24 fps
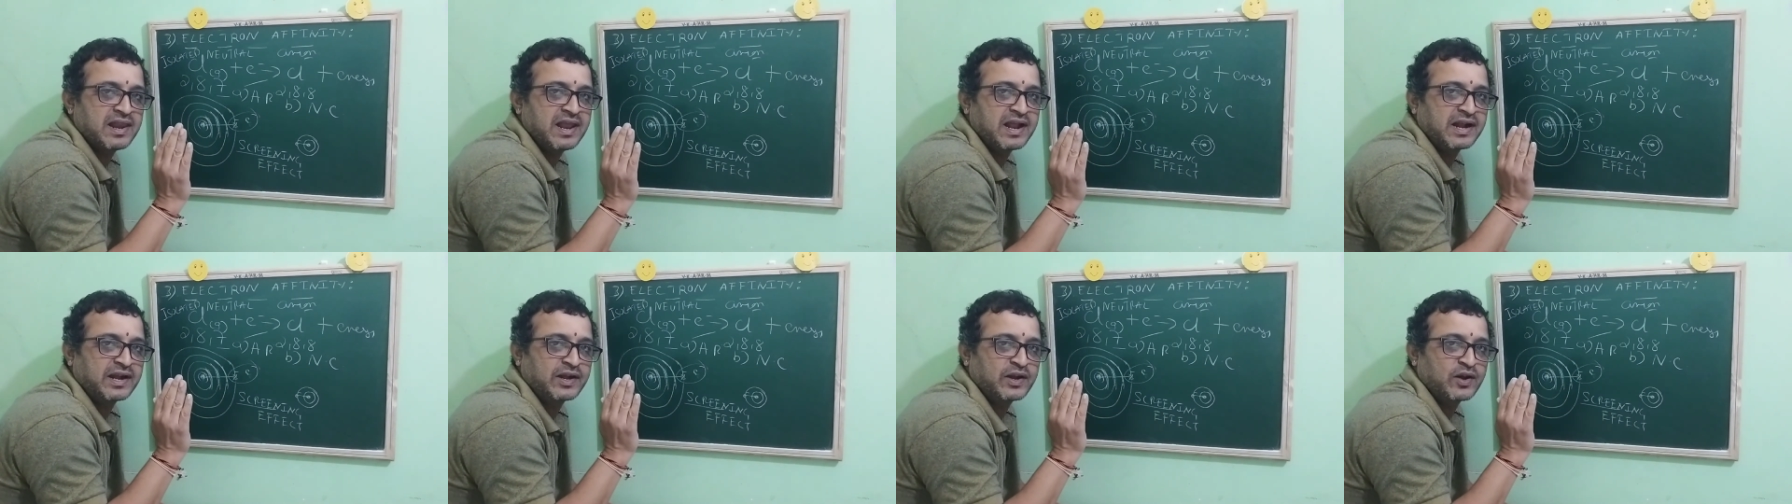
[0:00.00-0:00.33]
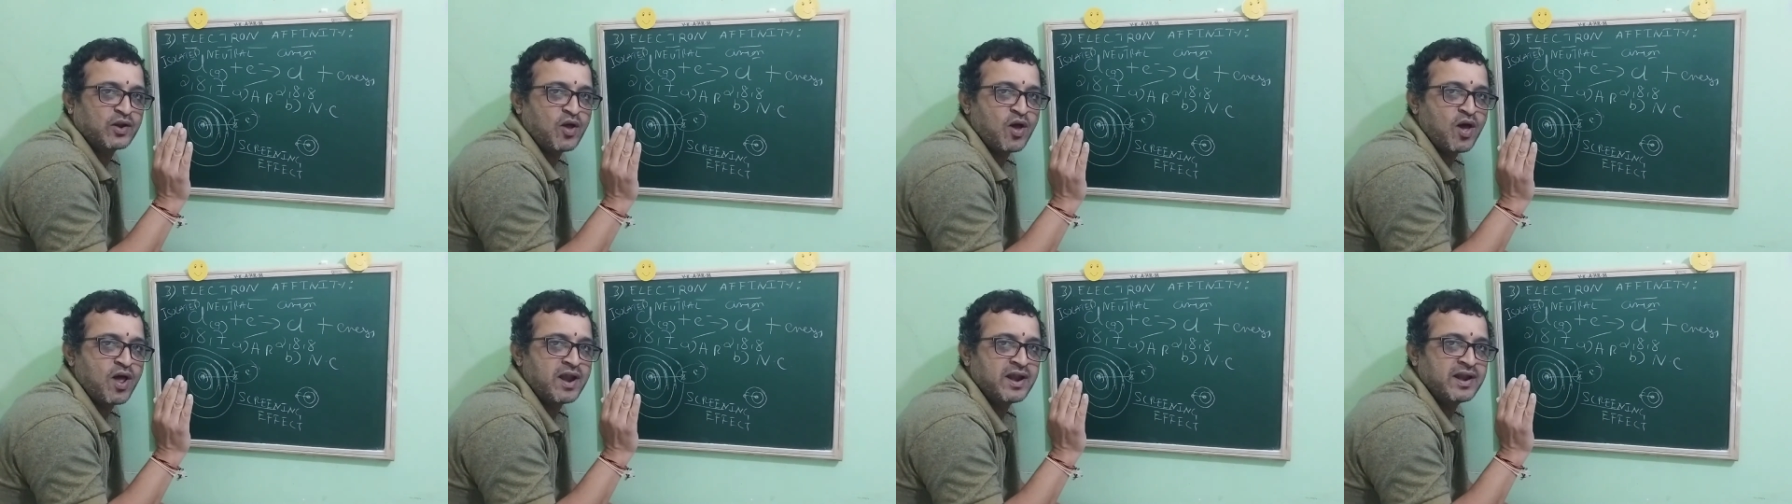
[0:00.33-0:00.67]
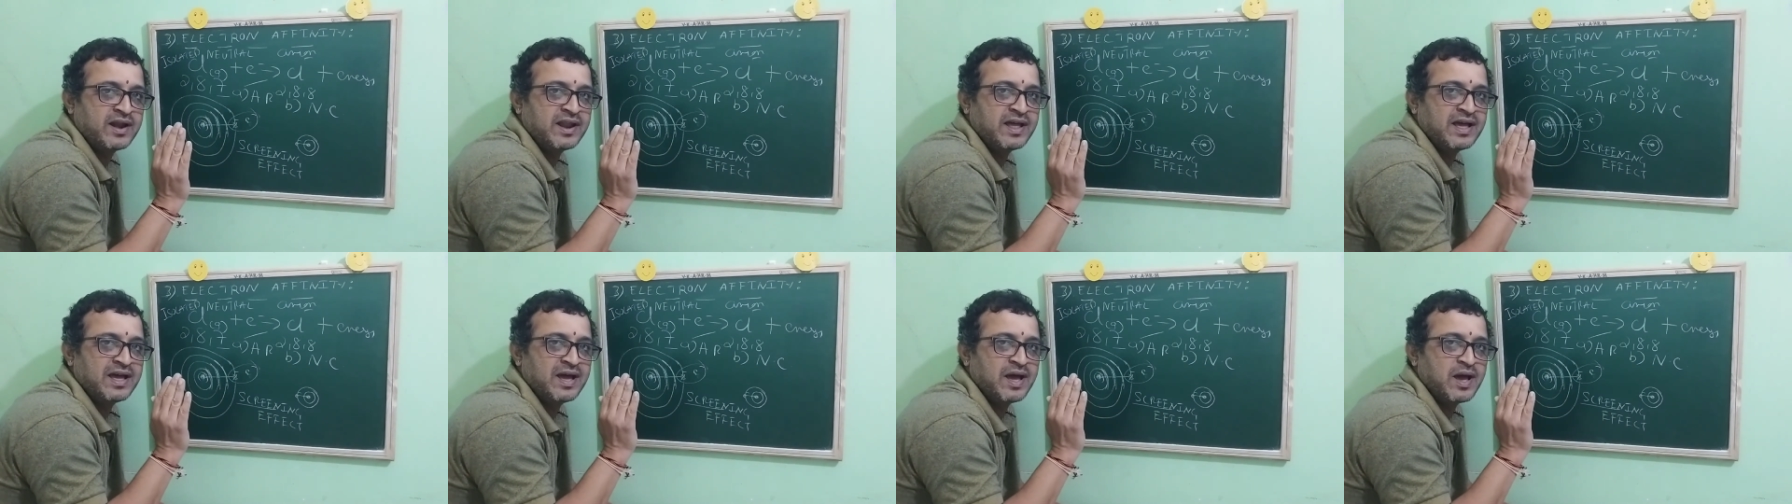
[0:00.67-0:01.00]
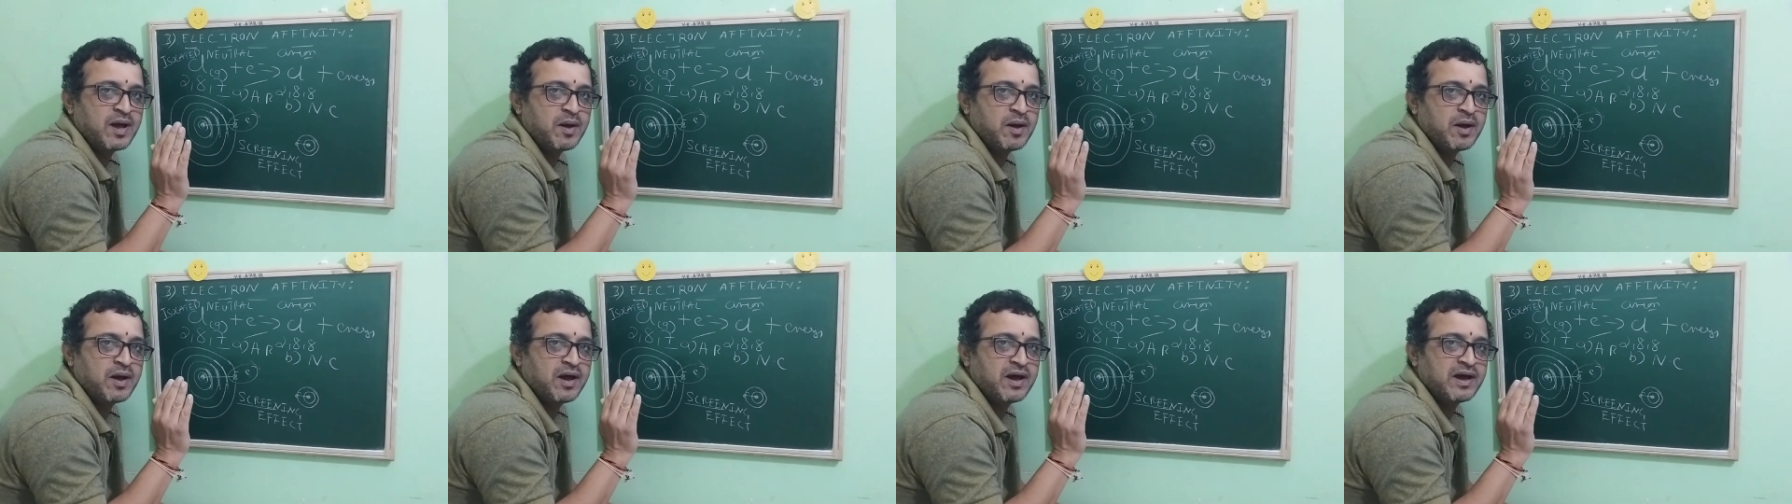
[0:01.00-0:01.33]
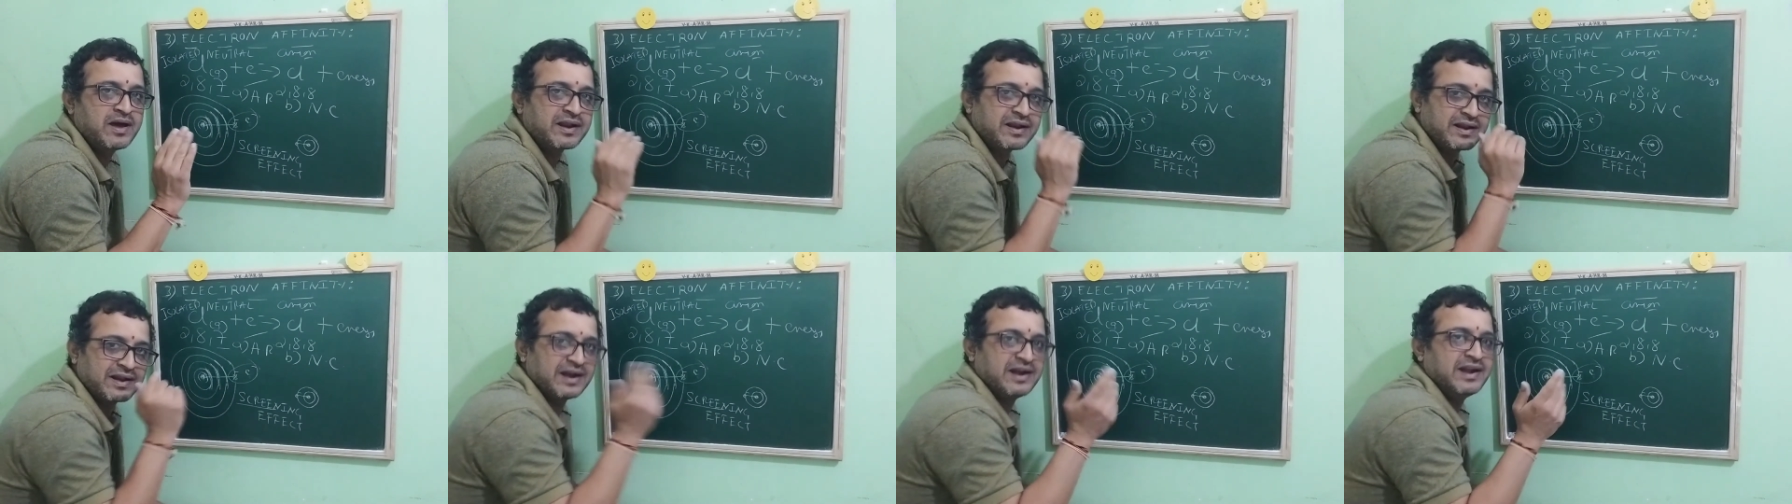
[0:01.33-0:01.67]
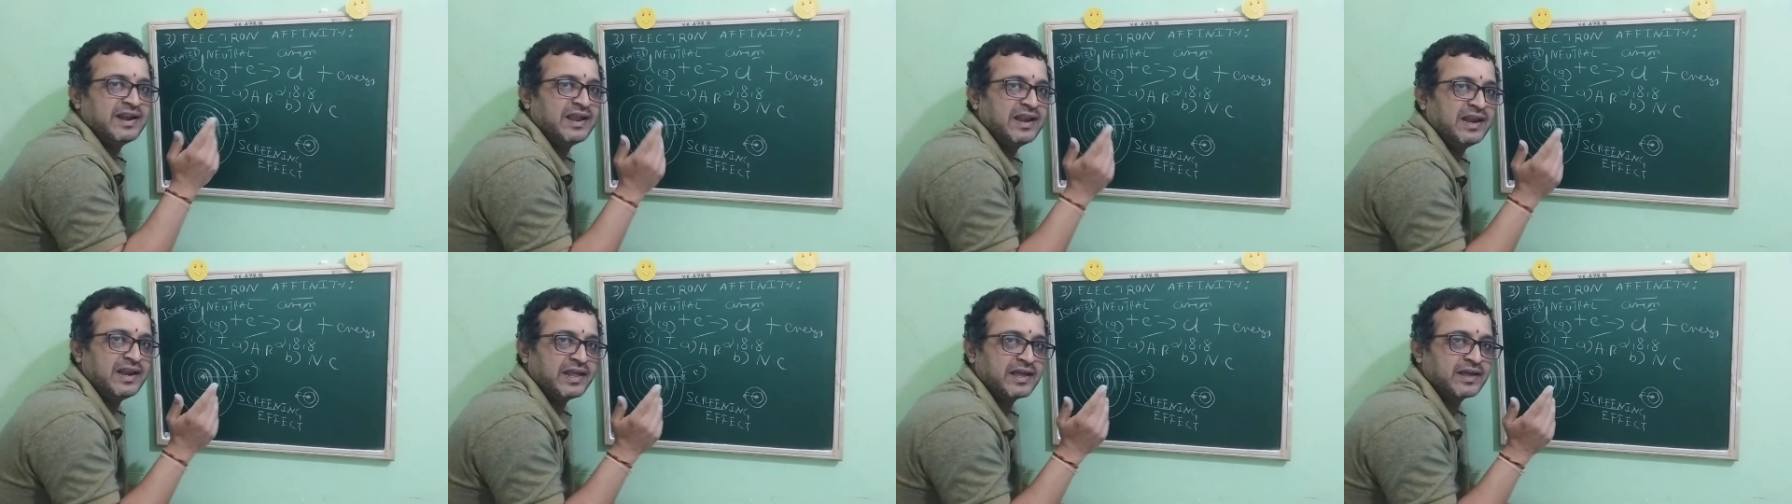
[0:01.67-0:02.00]
electron
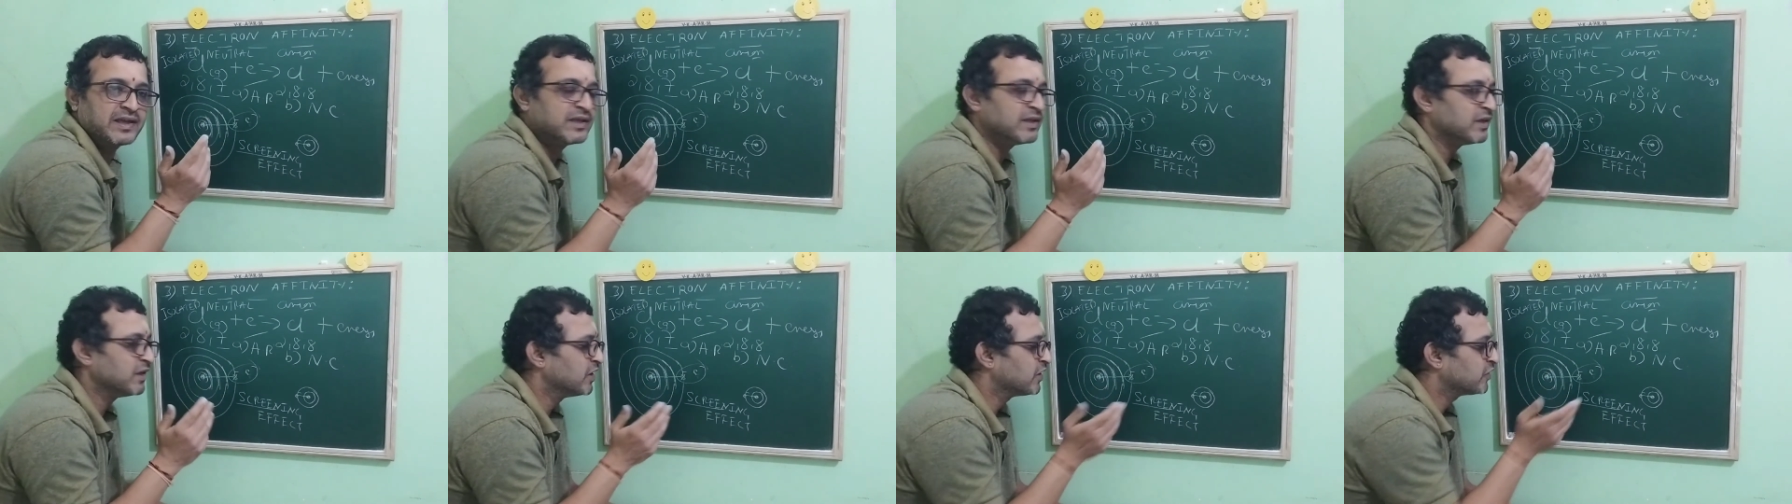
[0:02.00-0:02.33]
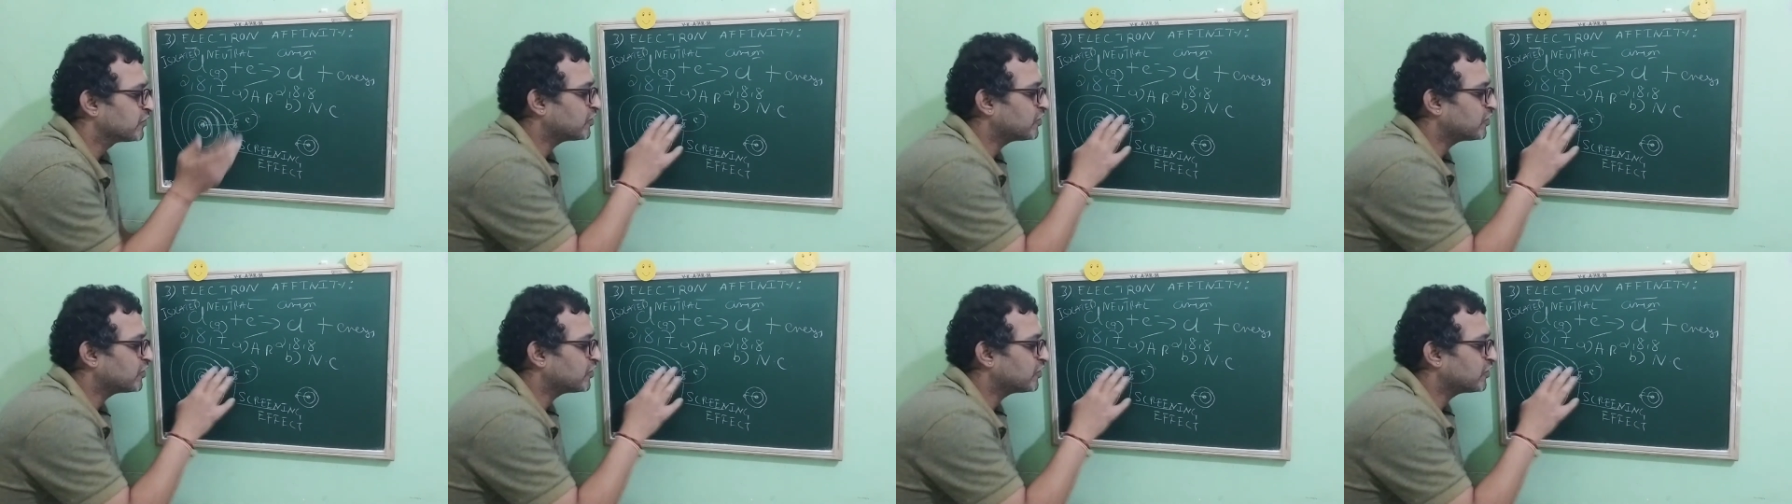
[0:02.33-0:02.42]
readily.